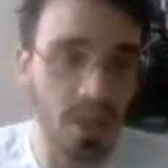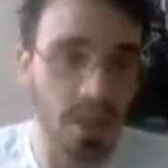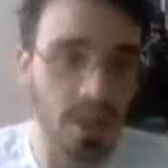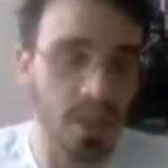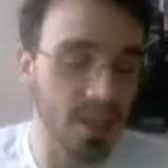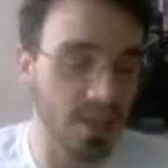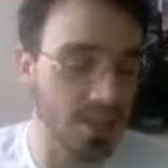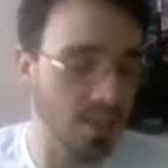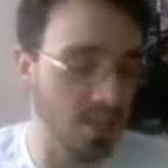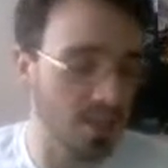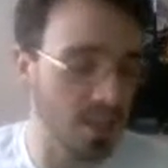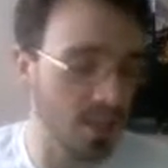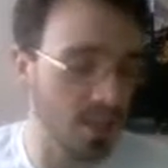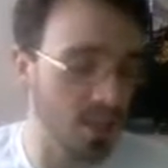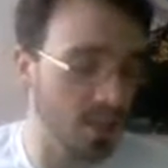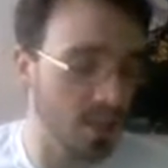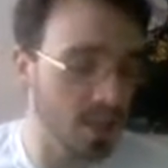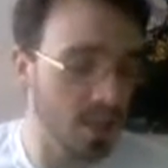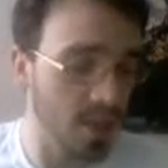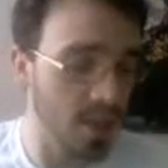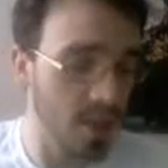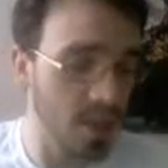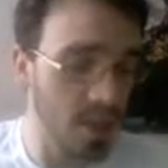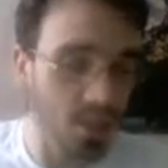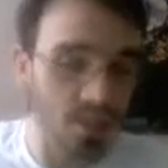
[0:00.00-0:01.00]
know, like I said,
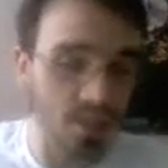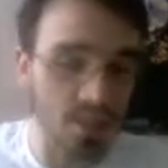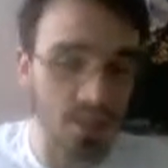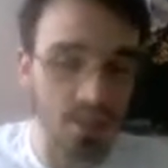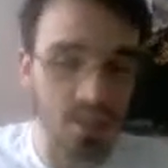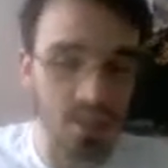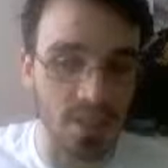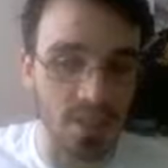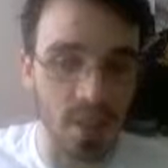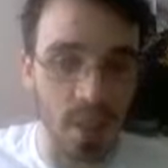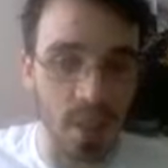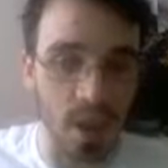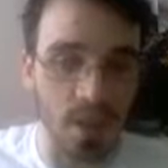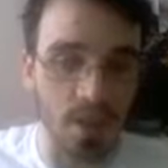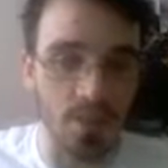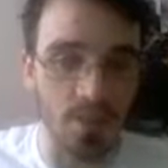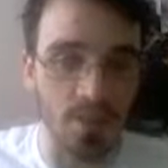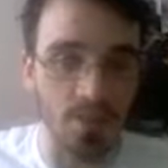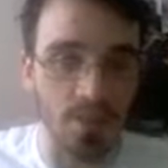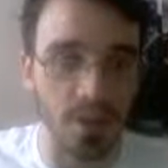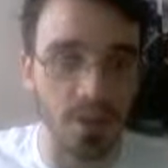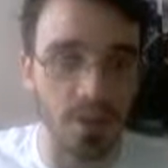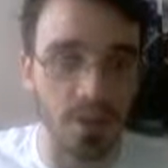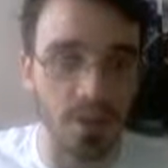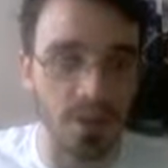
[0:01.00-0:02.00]
just an
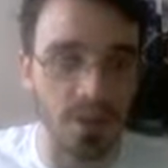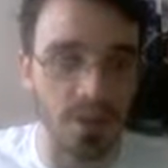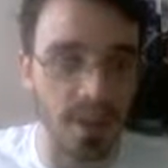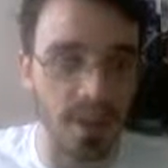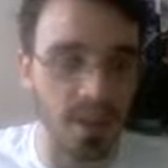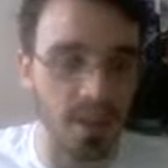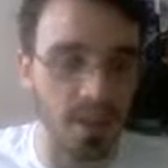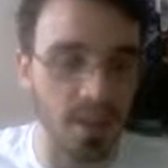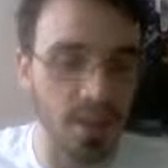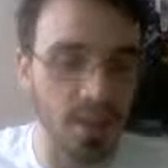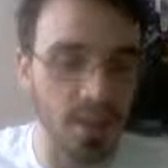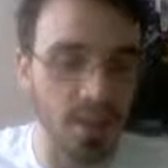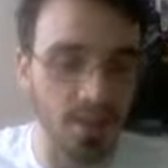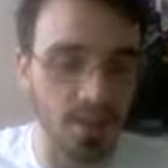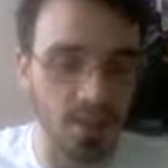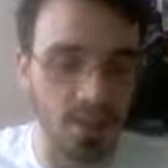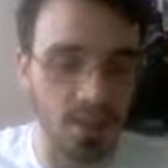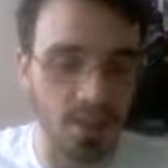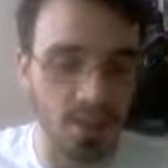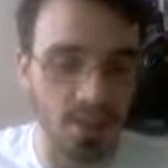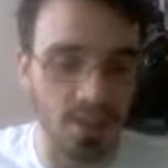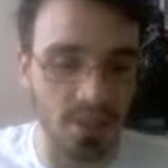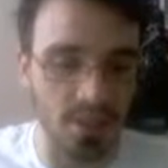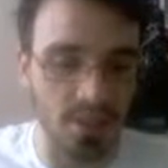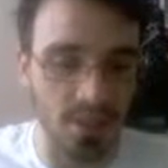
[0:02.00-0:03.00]
unreal deck.
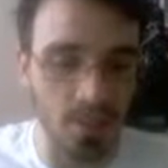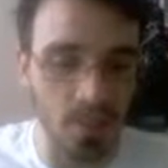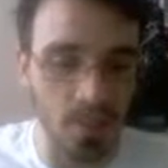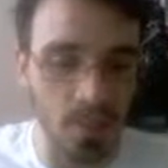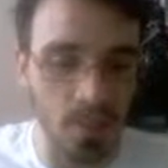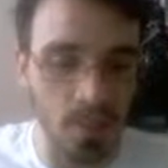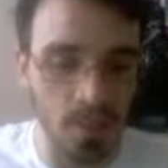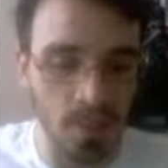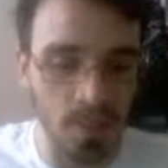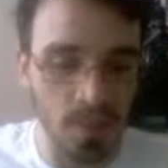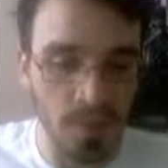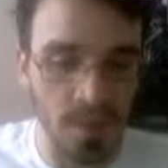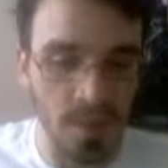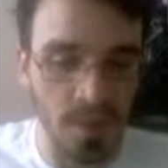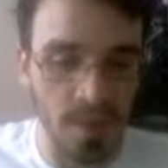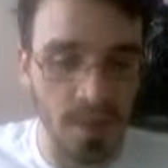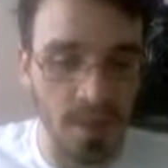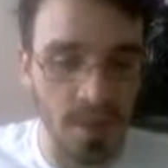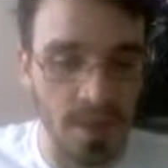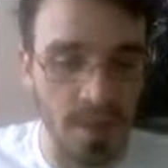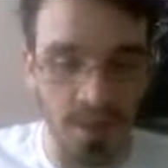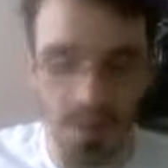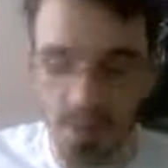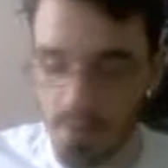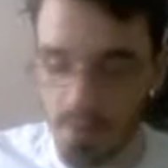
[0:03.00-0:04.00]

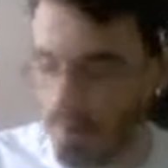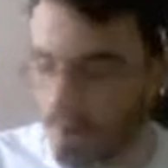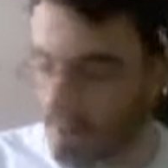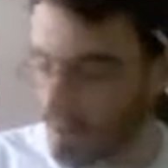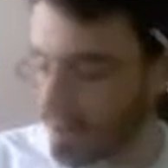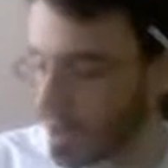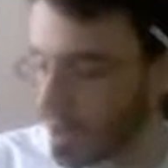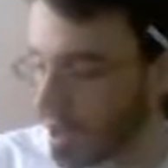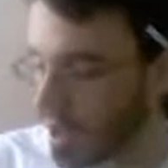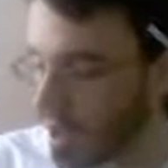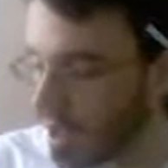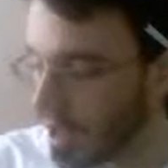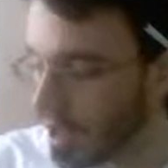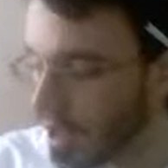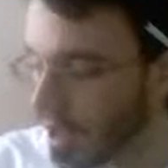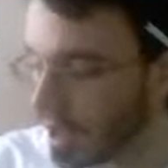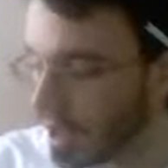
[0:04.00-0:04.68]
It's been